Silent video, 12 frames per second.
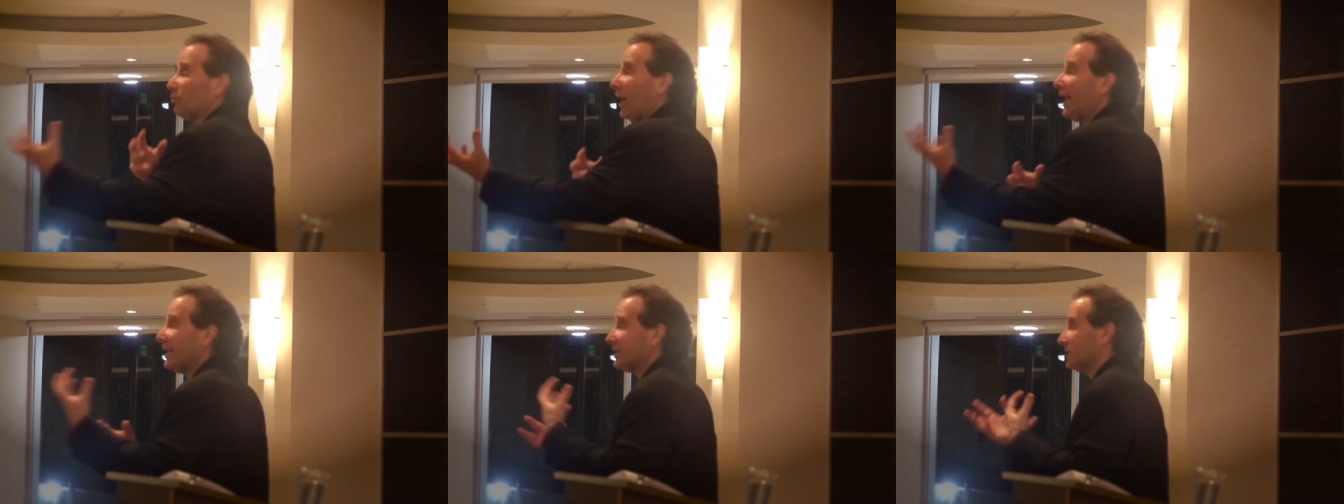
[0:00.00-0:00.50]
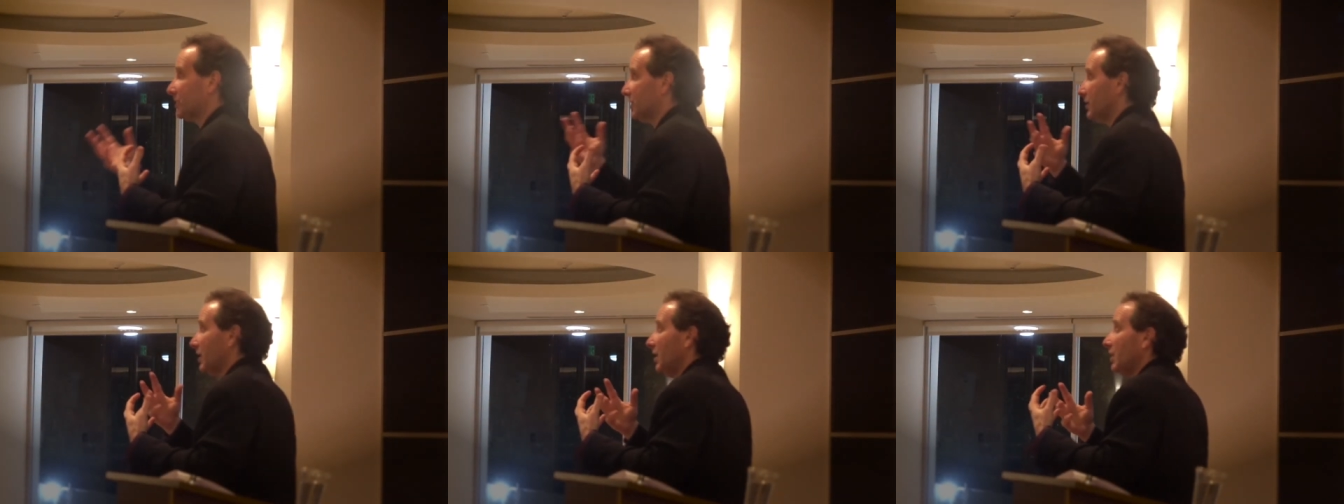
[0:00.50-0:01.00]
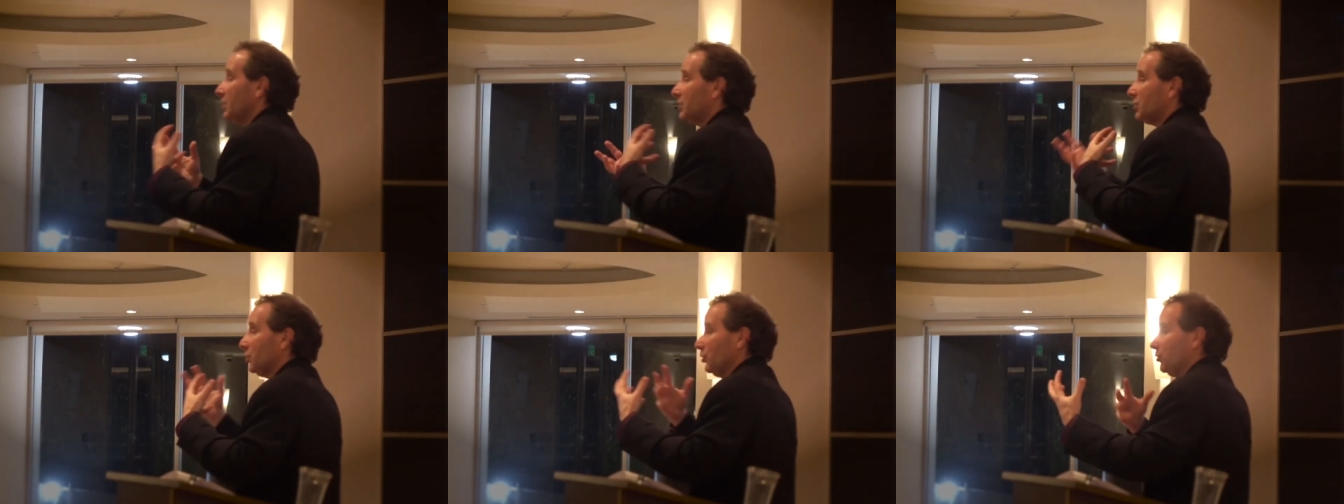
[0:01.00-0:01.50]
rights
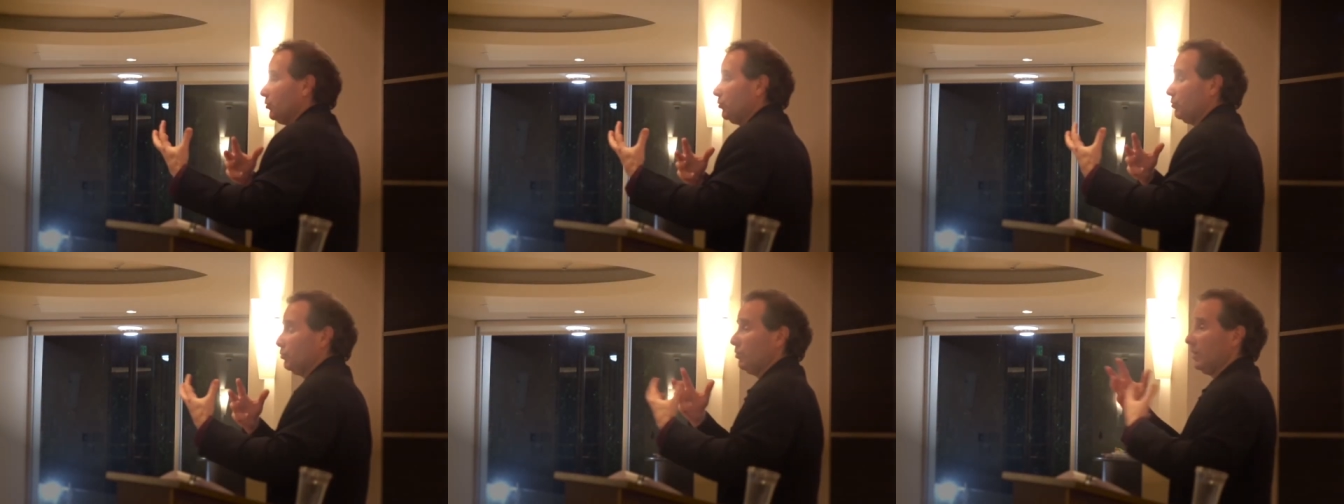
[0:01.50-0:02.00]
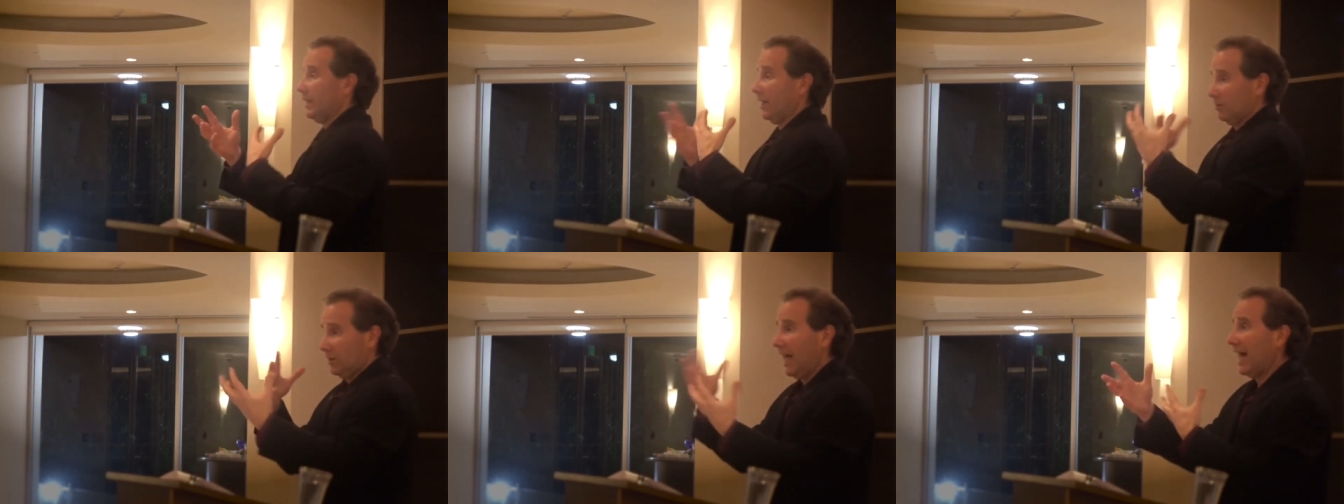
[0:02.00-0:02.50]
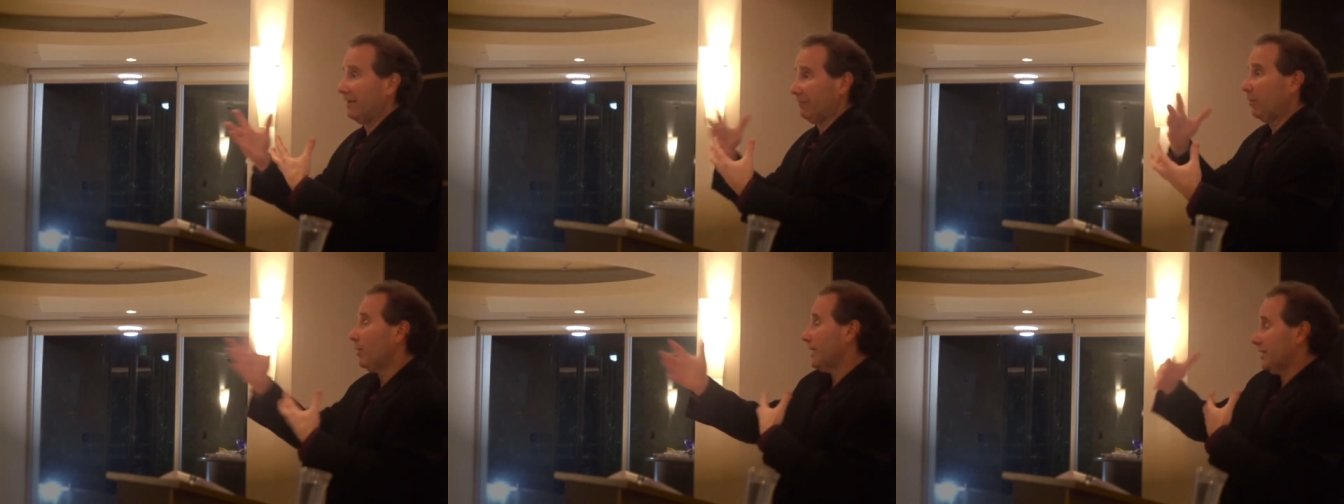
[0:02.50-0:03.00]
to their
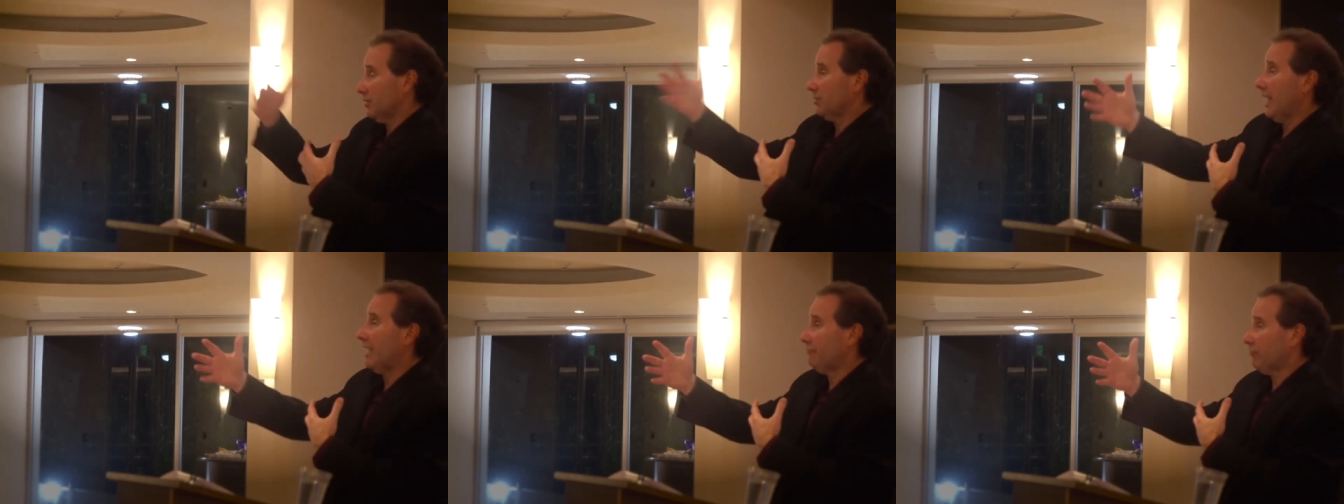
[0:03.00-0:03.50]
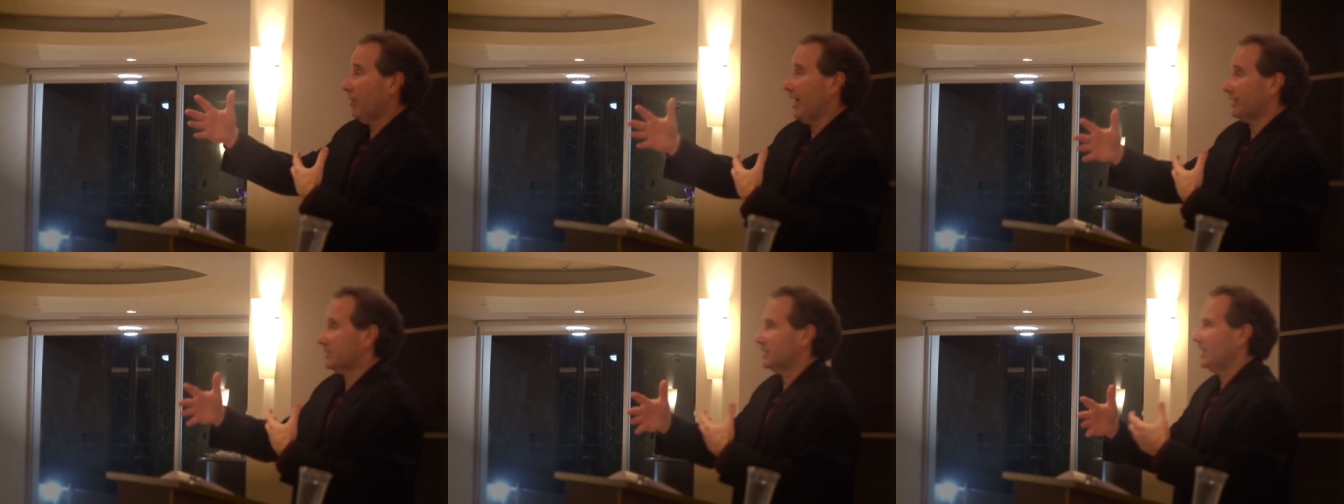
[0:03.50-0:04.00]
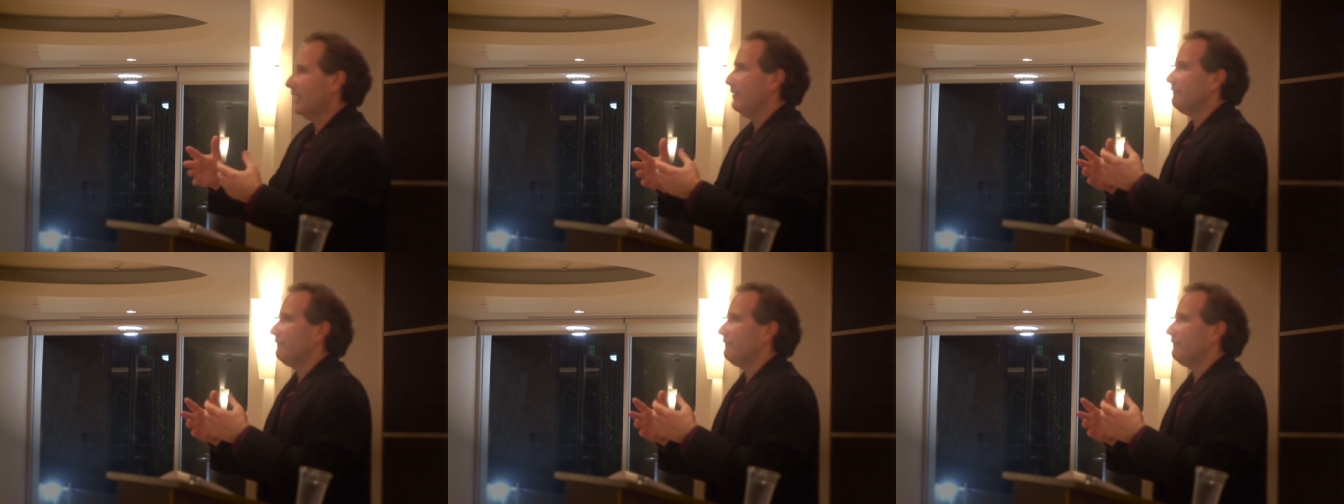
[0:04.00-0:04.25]
life, I want to get their life rights,